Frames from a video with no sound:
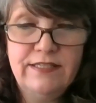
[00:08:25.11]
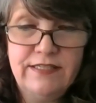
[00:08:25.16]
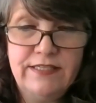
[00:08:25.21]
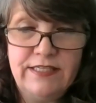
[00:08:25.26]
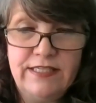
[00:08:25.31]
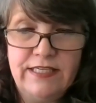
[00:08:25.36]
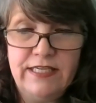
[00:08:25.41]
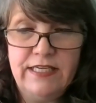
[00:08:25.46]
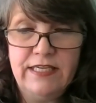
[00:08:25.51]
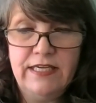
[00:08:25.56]

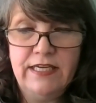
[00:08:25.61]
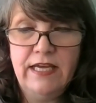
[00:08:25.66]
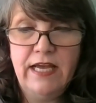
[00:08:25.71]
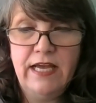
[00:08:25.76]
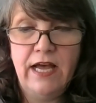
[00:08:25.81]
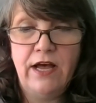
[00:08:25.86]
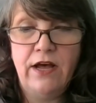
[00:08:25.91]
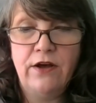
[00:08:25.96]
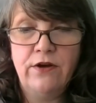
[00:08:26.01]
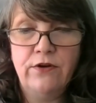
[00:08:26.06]
see
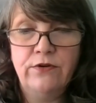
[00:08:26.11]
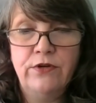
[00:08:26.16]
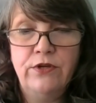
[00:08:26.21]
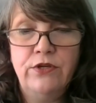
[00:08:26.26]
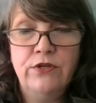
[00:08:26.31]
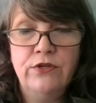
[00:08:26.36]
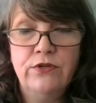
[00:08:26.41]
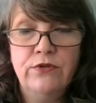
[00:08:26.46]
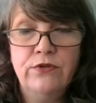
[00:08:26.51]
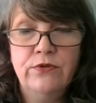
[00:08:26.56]
how
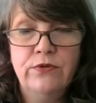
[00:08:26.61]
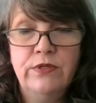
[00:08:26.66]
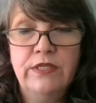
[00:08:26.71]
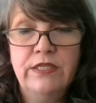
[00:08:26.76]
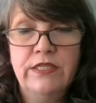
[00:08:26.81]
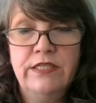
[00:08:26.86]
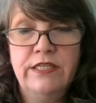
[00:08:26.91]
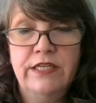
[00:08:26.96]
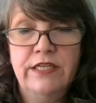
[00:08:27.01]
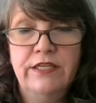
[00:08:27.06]
you
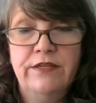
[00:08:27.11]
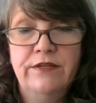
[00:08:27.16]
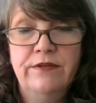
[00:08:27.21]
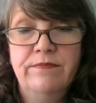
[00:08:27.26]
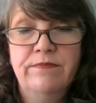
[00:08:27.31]
did.